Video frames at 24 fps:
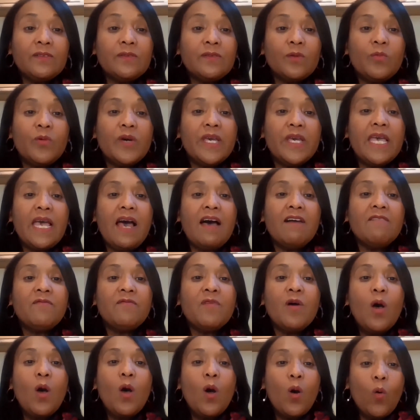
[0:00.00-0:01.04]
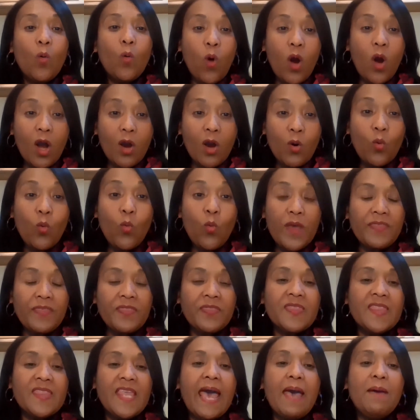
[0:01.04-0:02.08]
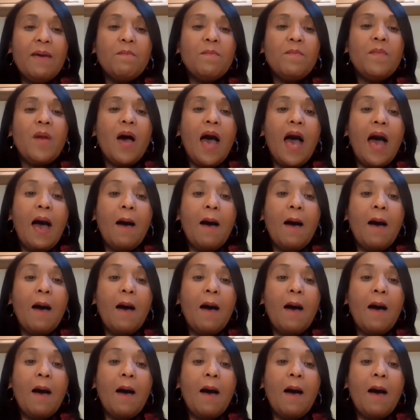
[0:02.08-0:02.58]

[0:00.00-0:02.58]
We have worked with them